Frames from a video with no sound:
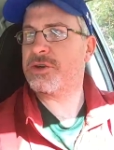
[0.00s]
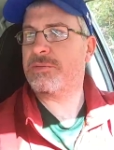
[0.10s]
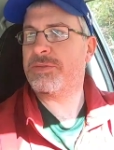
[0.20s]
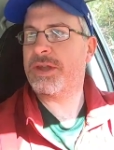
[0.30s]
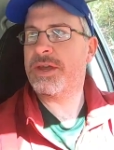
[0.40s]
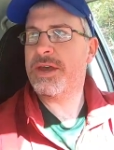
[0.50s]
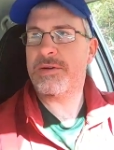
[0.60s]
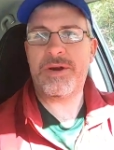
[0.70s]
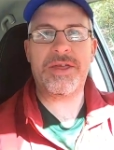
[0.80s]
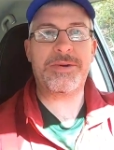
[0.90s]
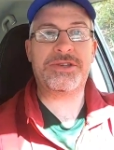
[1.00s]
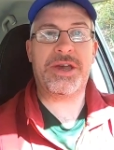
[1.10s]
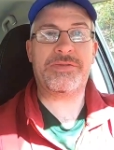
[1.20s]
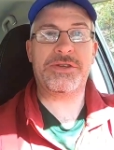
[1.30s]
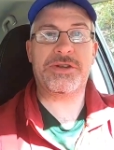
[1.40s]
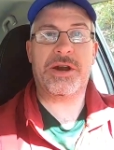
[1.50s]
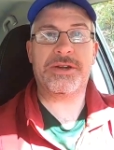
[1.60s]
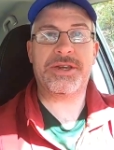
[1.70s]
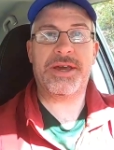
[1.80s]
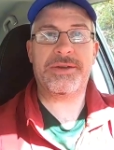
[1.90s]
So rather be safe than
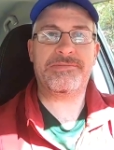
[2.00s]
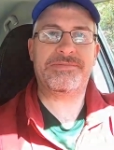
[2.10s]
sorry today.